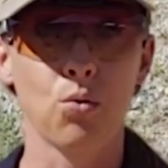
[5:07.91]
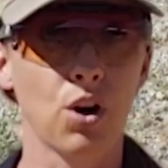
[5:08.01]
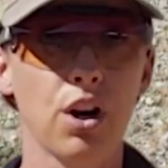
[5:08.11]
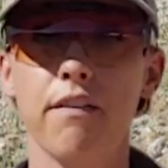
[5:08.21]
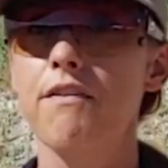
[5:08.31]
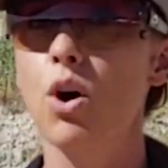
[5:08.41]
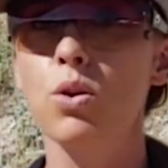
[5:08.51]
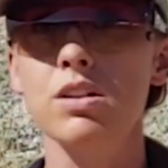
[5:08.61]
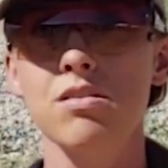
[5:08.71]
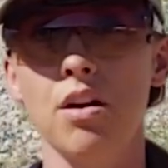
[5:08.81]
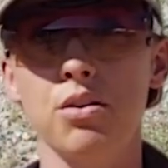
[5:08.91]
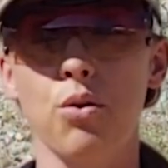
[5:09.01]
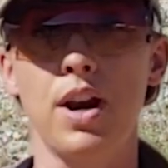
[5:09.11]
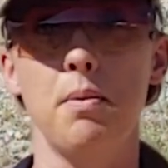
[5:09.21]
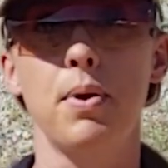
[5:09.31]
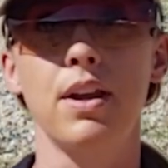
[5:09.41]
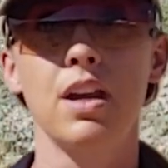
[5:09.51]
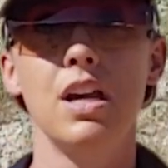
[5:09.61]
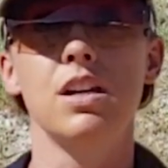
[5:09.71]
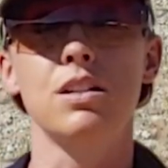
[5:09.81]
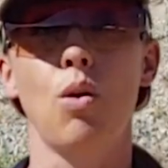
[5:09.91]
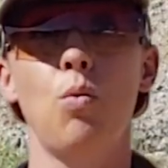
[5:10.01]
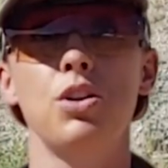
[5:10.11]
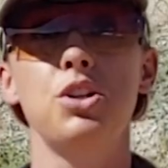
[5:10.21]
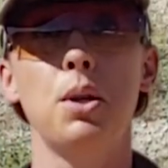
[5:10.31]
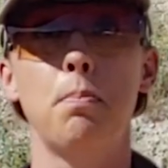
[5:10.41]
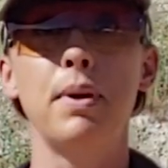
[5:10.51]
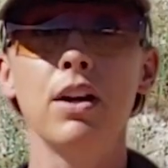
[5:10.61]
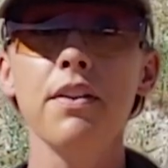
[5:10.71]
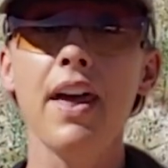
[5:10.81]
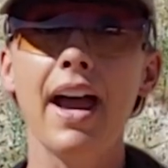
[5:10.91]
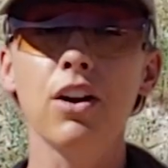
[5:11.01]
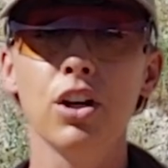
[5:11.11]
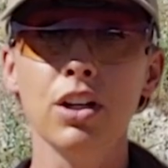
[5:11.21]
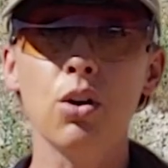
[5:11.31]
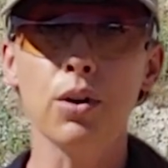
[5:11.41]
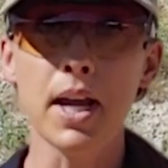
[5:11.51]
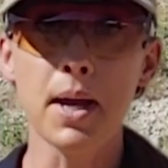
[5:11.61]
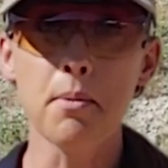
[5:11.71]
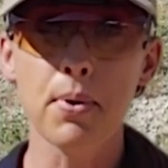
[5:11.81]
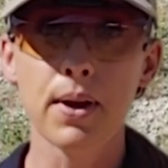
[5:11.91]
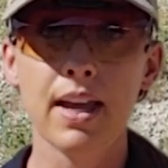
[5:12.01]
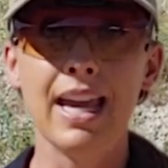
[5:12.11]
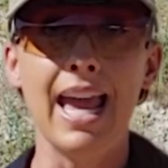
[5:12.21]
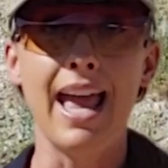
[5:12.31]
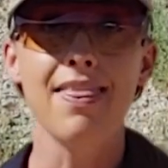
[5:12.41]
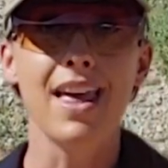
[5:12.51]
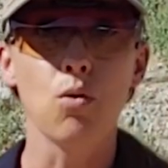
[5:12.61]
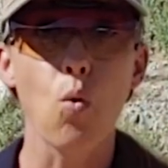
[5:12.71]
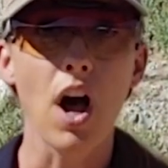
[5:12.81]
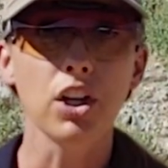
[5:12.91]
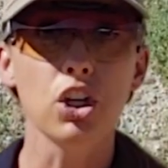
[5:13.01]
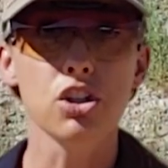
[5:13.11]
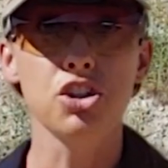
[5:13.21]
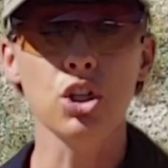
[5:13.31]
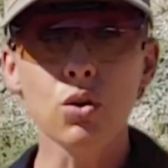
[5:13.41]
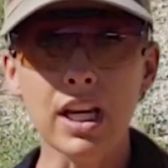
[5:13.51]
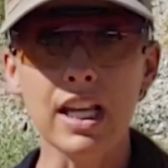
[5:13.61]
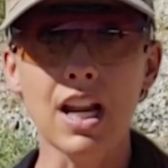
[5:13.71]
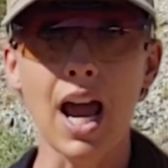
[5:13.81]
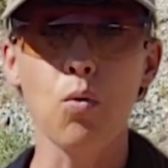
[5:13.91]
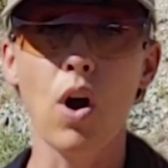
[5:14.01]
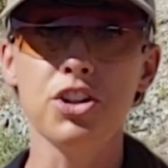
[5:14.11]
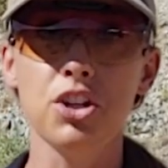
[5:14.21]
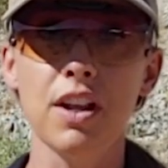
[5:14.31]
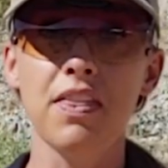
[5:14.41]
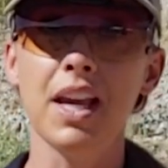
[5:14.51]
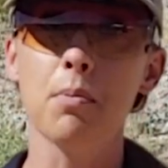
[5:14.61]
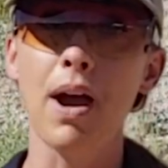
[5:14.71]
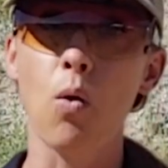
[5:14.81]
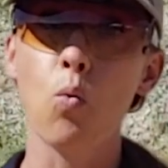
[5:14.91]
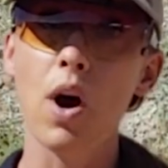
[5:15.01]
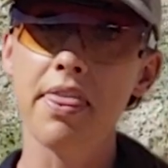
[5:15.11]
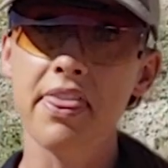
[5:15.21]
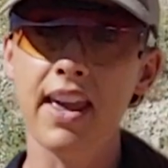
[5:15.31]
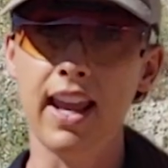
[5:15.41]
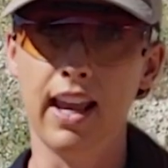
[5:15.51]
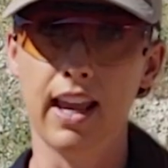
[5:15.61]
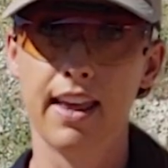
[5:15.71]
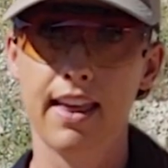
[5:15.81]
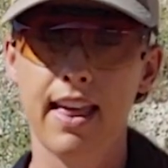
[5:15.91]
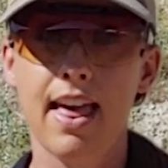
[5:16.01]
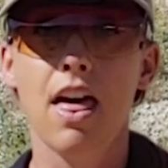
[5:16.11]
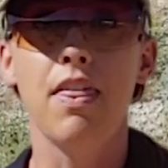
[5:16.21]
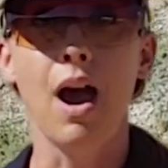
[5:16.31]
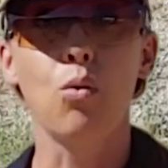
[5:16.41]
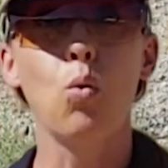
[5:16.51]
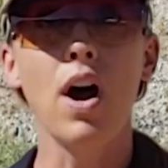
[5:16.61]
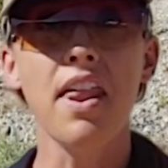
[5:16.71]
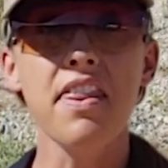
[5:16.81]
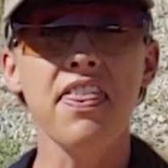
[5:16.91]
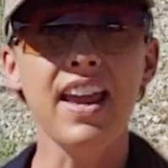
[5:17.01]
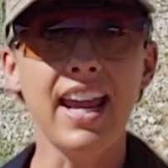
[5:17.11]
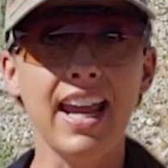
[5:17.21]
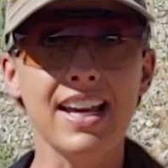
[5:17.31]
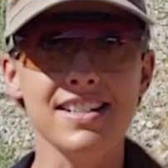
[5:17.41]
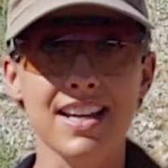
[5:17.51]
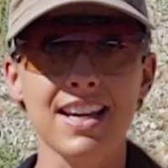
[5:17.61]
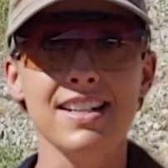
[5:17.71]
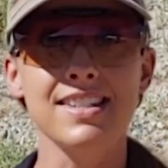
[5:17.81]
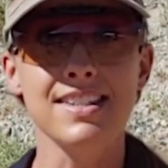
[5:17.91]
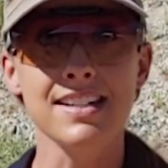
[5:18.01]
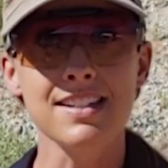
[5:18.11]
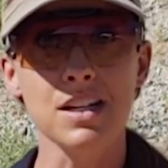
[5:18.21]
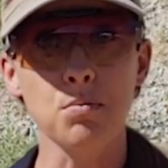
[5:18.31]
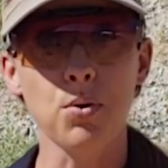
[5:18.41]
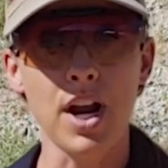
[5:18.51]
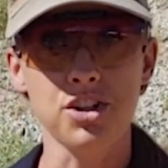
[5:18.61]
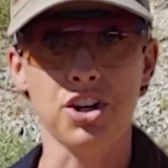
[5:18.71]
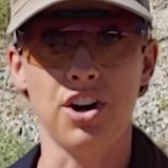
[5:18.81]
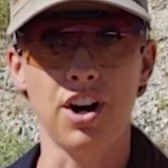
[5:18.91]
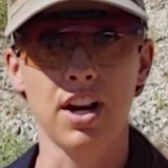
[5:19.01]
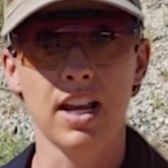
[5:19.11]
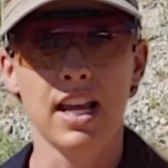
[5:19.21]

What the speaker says: We're going to focus on grip. So I want you to build that good grip, and then while you're shooting, I want you to think about one thing. That one thing is a consistent pressure.